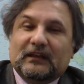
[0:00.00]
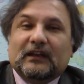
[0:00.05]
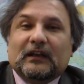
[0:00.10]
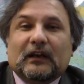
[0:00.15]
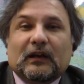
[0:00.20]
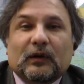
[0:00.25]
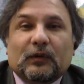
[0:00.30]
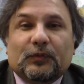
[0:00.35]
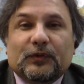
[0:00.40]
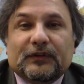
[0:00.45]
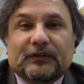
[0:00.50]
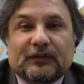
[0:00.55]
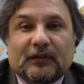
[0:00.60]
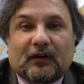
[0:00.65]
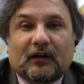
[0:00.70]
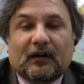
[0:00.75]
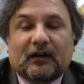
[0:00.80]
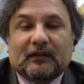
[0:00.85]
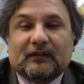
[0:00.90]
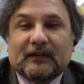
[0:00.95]
which
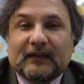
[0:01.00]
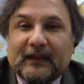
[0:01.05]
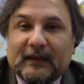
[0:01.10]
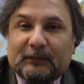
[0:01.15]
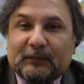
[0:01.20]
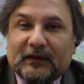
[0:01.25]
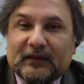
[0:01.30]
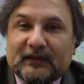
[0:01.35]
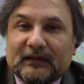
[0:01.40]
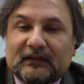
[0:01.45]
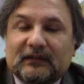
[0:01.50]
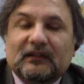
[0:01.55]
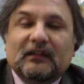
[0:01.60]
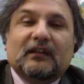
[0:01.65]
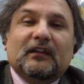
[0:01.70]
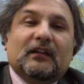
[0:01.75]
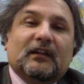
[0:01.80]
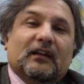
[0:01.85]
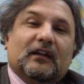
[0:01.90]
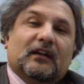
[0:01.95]
are claiming
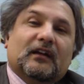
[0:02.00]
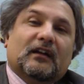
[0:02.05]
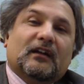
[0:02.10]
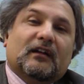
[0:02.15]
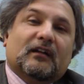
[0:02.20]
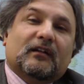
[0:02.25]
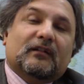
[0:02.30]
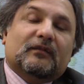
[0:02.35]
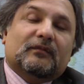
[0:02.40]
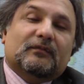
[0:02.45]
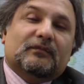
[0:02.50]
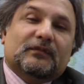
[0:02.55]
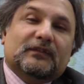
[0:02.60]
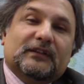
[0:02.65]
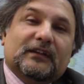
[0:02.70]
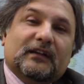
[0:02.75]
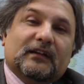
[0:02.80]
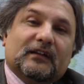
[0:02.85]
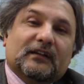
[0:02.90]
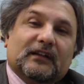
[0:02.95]

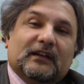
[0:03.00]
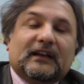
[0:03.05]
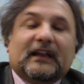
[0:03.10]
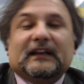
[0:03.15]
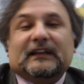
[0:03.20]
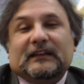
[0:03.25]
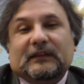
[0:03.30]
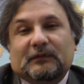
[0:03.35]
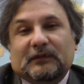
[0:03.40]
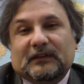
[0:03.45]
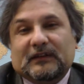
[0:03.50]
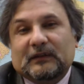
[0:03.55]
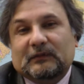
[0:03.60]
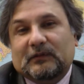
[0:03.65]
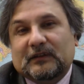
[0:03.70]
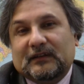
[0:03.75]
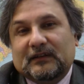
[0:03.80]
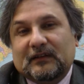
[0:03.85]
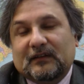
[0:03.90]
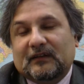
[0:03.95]
their connectivity
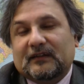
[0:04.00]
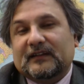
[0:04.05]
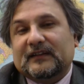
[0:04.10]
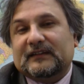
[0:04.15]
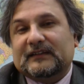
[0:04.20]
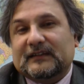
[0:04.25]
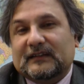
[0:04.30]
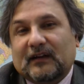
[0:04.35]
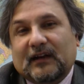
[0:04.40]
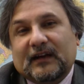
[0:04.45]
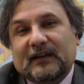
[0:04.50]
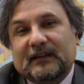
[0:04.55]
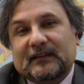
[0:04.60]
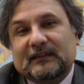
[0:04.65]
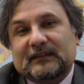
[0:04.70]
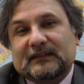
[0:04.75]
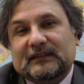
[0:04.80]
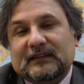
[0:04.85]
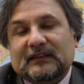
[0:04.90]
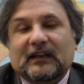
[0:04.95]
with learning
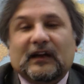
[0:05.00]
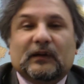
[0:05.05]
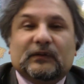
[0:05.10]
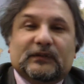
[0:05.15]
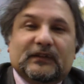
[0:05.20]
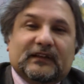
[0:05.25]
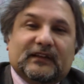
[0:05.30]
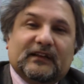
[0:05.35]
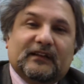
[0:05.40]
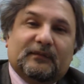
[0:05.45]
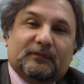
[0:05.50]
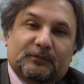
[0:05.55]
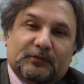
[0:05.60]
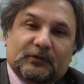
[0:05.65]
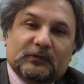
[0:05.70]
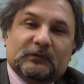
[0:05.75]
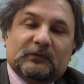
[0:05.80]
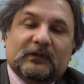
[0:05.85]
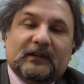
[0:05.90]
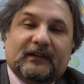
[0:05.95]
styles and how they can
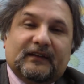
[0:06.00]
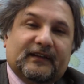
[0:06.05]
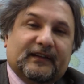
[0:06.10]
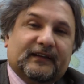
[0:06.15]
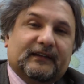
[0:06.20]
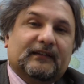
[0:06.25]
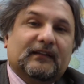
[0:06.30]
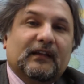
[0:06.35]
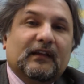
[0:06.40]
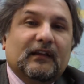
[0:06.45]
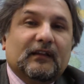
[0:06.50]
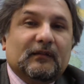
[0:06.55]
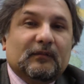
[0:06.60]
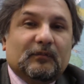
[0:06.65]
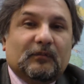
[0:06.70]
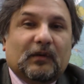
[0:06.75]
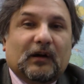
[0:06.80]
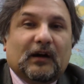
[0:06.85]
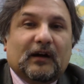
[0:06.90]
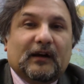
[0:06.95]
improve learning
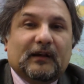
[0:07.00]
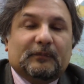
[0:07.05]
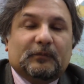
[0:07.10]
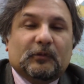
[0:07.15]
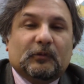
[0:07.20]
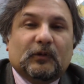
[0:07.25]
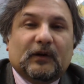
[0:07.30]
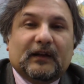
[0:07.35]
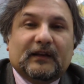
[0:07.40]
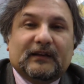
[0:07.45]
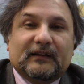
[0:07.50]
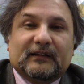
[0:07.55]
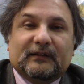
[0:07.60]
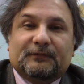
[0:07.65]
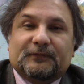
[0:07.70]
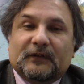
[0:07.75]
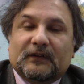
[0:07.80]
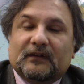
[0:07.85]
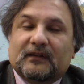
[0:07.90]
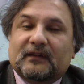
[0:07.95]
by providing
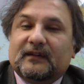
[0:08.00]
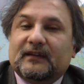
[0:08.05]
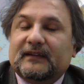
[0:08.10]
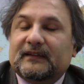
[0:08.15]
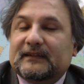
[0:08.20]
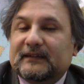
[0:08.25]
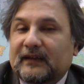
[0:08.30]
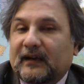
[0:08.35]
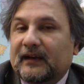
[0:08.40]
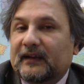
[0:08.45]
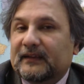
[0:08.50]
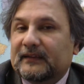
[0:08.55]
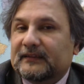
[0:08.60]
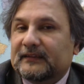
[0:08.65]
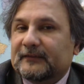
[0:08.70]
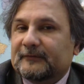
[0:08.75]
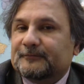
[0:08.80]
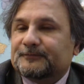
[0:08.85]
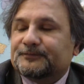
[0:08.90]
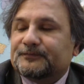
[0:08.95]
different learning styles.